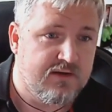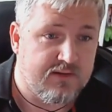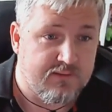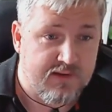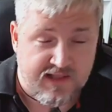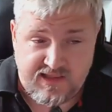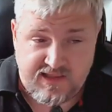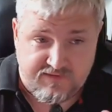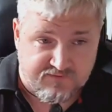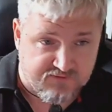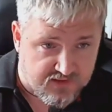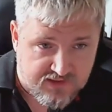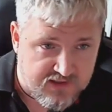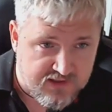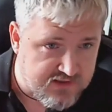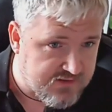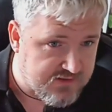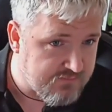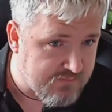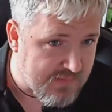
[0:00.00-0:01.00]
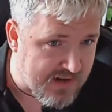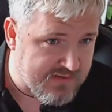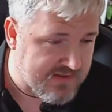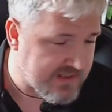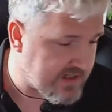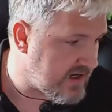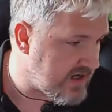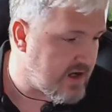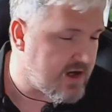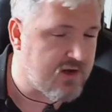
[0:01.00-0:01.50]
and they've learned maybe
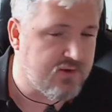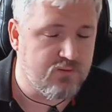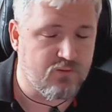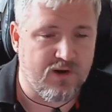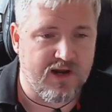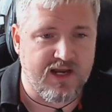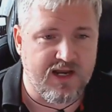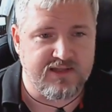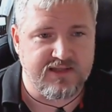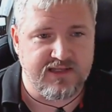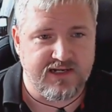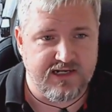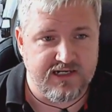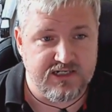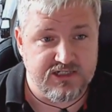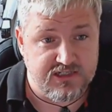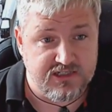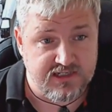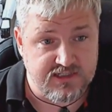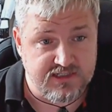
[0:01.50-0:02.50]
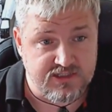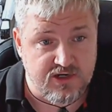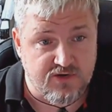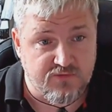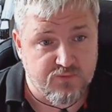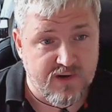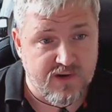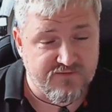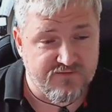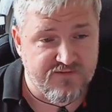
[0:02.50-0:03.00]
the hard way that actually
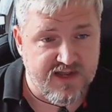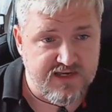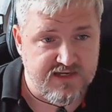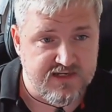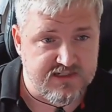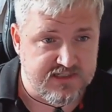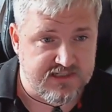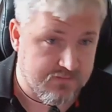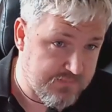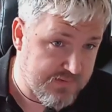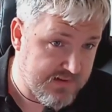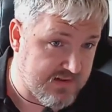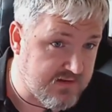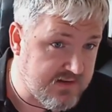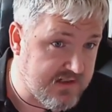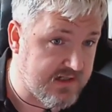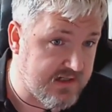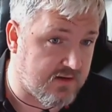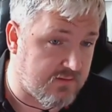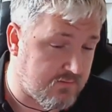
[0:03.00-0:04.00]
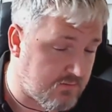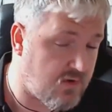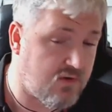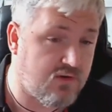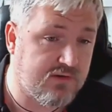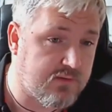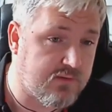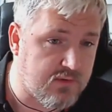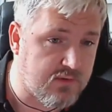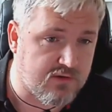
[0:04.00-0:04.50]
software vendors are building on
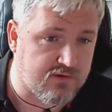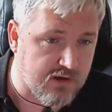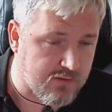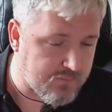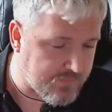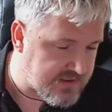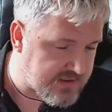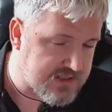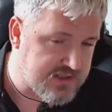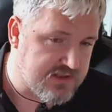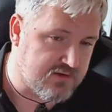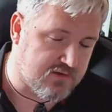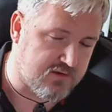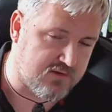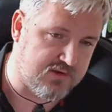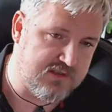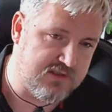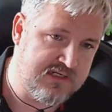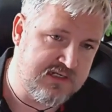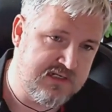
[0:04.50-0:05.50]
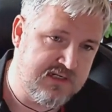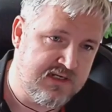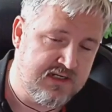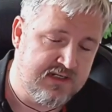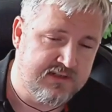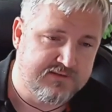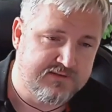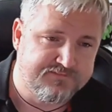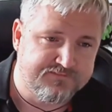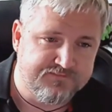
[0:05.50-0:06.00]
more and more open source
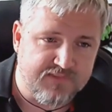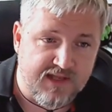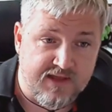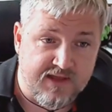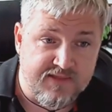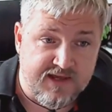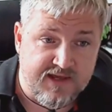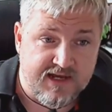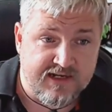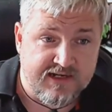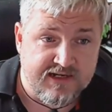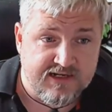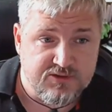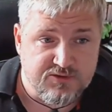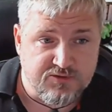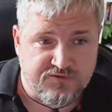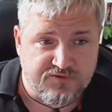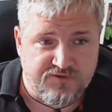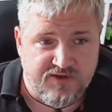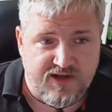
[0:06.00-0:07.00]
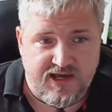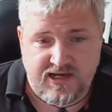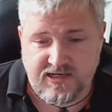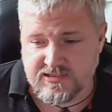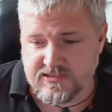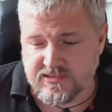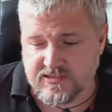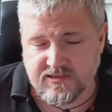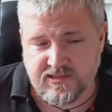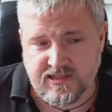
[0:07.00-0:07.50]
and that in actual
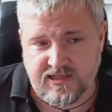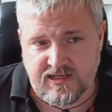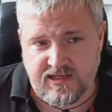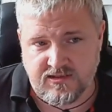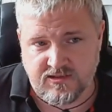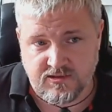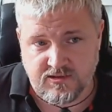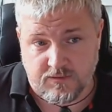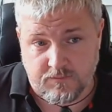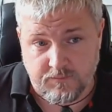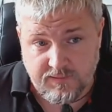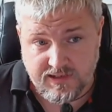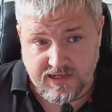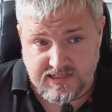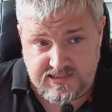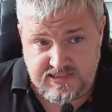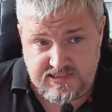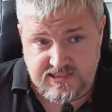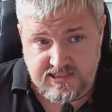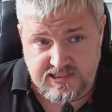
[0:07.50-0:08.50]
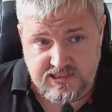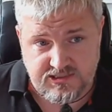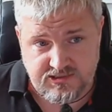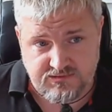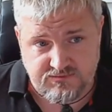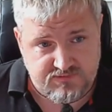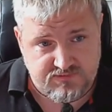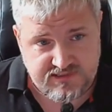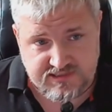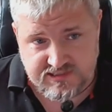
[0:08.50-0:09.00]
fact the complexity
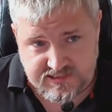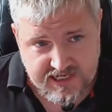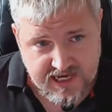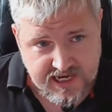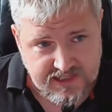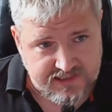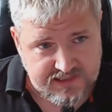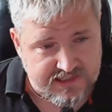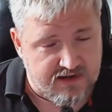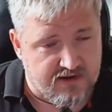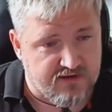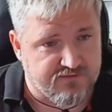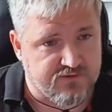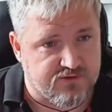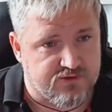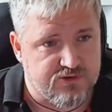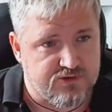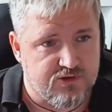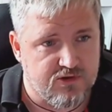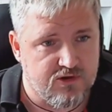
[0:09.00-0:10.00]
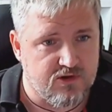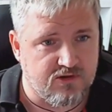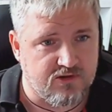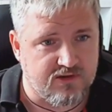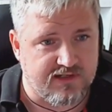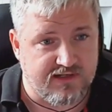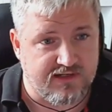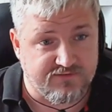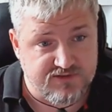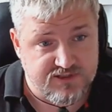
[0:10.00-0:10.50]
is scaling out of
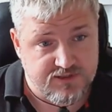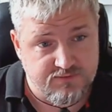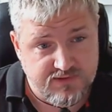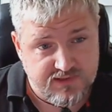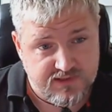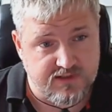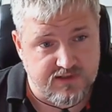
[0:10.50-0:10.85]
control and if something